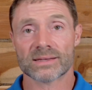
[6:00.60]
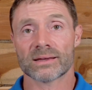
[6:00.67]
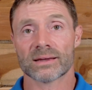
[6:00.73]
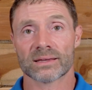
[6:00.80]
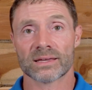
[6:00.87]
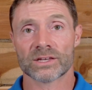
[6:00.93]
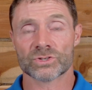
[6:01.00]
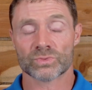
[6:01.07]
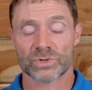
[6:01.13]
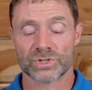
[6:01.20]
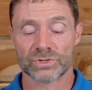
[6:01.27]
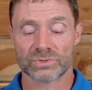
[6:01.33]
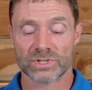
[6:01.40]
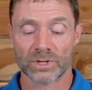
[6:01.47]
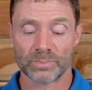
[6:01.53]
against what
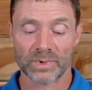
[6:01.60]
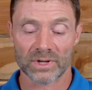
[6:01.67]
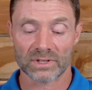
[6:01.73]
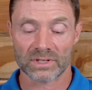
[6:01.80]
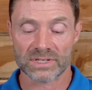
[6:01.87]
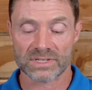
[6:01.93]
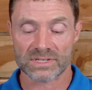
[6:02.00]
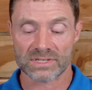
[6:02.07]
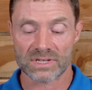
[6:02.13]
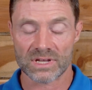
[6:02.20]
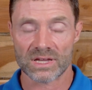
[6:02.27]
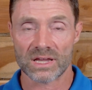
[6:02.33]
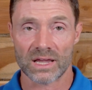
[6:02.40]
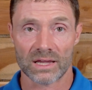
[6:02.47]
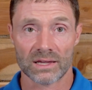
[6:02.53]
you typically
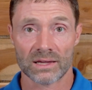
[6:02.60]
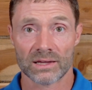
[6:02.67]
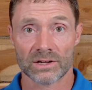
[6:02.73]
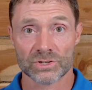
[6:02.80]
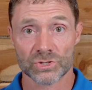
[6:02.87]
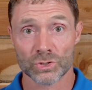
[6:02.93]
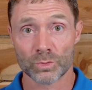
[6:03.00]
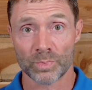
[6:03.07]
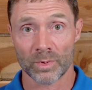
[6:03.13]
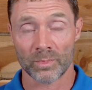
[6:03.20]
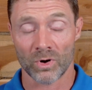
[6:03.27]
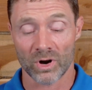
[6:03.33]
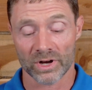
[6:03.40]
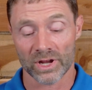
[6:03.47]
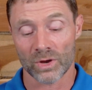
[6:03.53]
see in a
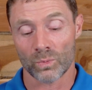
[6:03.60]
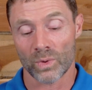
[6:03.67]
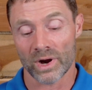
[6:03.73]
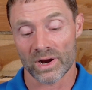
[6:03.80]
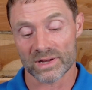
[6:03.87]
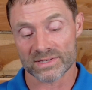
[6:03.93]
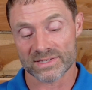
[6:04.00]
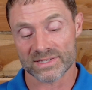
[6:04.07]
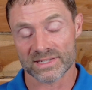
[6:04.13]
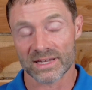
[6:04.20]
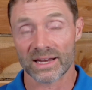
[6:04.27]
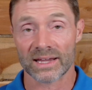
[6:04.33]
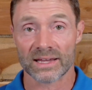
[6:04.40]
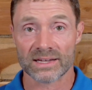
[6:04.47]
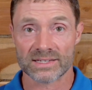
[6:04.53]
supermarket where it's
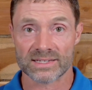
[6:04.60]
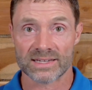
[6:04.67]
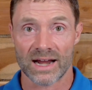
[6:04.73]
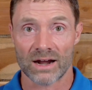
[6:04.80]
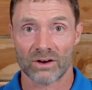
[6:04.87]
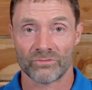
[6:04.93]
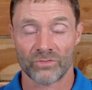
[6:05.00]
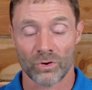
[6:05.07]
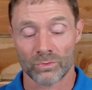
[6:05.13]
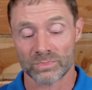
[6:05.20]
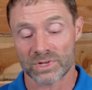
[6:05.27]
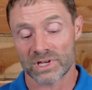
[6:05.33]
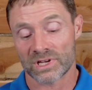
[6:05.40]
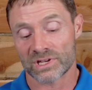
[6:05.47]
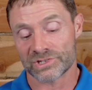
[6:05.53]
sitting in a styrofoam
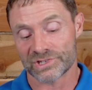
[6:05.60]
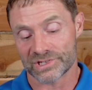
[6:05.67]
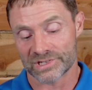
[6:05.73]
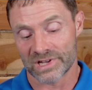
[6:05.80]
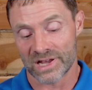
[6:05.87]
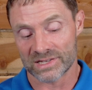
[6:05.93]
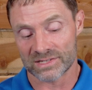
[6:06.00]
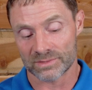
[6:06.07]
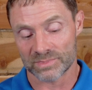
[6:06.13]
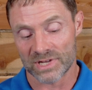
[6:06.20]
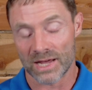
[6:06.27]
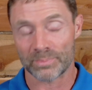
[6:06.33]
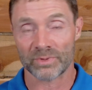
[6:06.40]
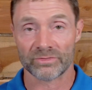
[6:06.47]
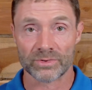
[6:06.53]
dish, it's got some
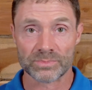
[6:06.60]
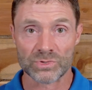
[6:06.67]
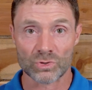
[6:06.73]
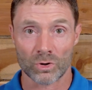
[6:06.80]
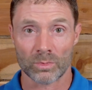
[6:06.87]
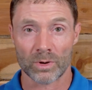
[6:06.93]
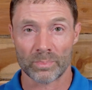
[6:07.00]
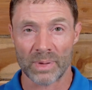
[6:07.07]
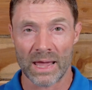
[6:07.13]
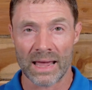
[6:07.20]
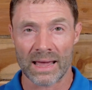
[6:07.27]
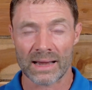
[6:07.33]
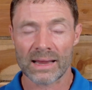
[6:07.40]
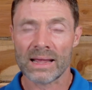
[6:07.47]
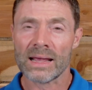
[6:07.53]
type of absorbent
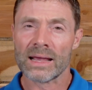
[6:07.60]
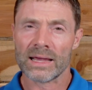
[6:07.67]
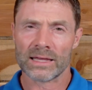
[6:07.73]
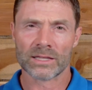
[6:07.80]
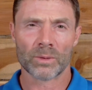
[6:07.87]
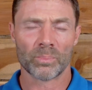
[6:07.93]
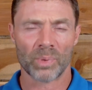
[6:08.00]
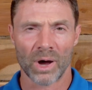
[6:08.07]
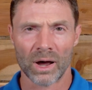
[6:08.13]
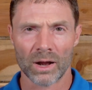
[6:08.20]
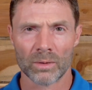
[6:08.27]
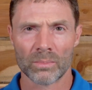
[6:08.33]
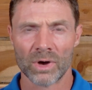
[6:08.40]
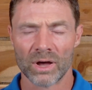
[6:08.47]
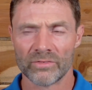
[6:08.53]
pad in the
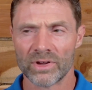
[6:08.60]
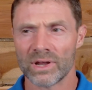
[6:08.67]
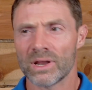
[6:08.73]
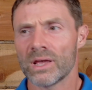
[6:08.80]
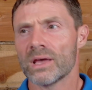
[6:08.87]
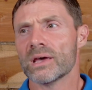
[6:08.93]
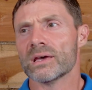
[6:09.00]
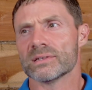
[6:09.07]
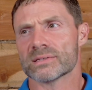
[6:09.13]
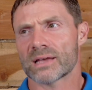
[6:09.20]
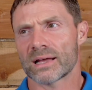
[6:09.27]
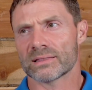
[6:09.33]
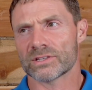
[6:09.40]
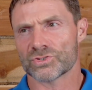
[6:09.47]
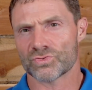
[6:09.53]
bottom of it, it's
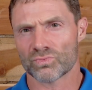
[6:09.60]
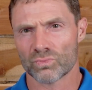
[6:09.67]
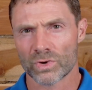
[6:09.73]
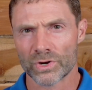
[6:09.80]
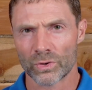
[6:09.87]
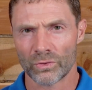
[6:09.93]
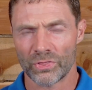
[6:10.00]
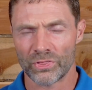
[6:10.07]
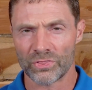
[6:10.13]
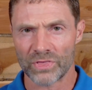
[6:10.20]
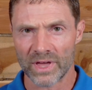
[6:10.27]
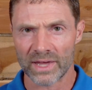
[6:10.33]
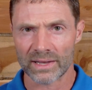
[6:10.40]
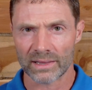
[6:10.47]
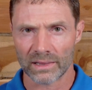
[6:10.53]
got this real
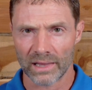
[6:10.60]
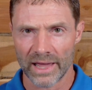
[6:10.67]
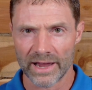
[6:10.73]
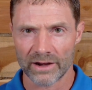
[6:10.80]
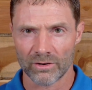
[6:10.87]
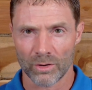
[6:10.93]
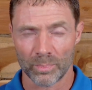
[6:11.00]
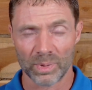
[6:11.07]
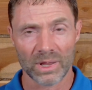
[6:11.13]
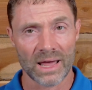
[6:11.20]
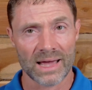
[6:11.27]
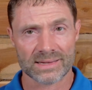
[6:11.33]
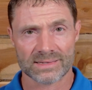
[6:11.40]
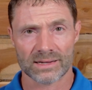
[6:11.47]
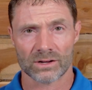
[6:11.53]
thin layer of
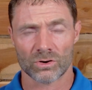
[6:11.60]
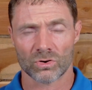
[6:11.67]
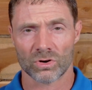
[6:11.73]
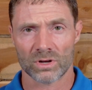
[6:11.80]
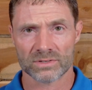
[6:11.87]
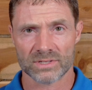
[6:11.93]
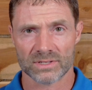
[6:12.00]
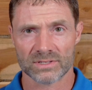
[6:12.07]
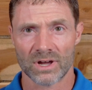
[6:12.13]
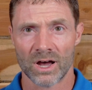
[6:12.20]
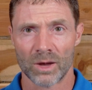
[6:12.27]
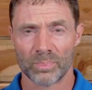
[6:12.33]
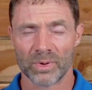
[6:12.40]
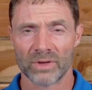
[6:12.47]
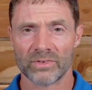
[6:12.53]
plastic across the
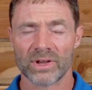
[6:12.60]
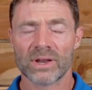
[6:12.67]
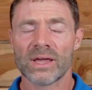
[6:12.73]
top of it.